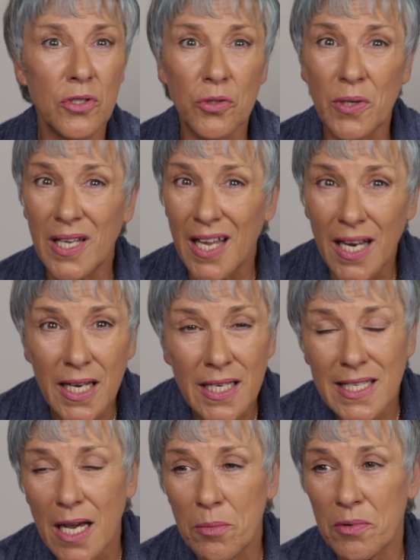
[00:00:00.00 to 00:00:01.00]
doing any
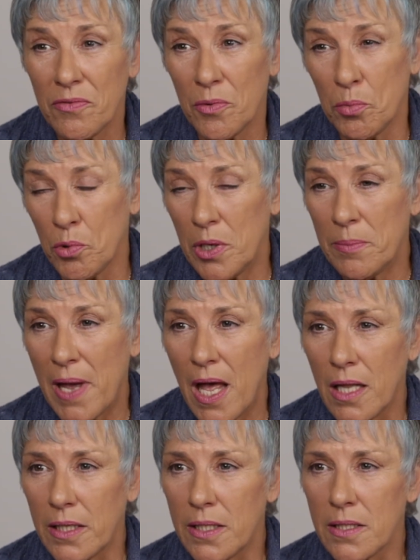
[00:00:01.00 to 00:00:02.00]
type of a
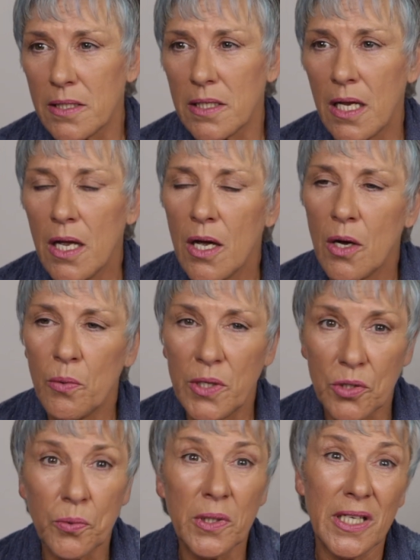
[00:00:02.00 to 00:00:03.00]
pre-balance,
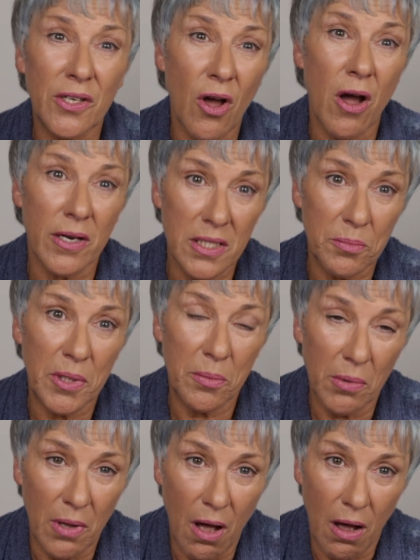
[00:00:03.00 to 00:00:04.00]
which really knocks
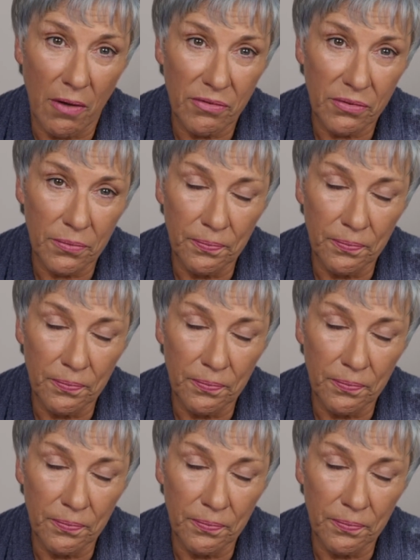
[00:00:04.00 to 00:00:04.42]
people off.